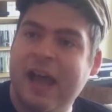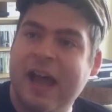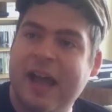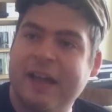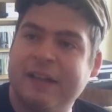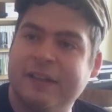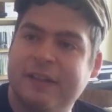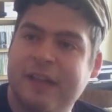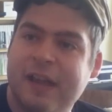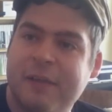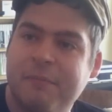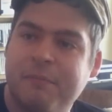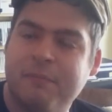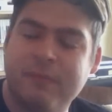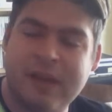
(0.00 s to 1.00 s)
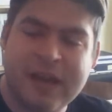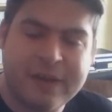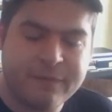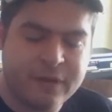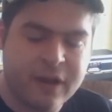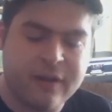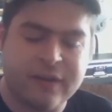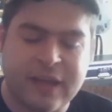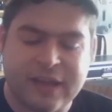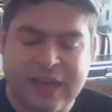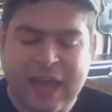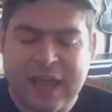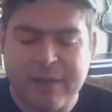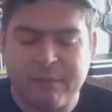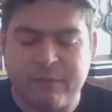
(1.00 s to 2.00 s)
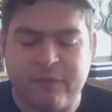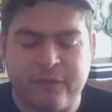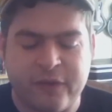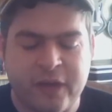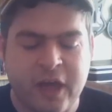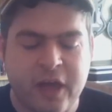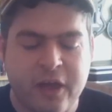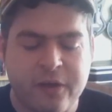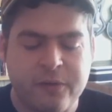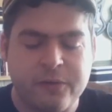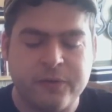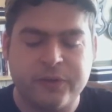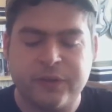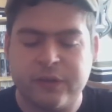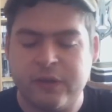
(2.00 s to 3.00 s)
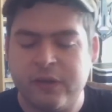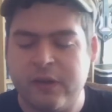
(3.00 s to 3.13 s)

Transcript: and um, even though that came with a code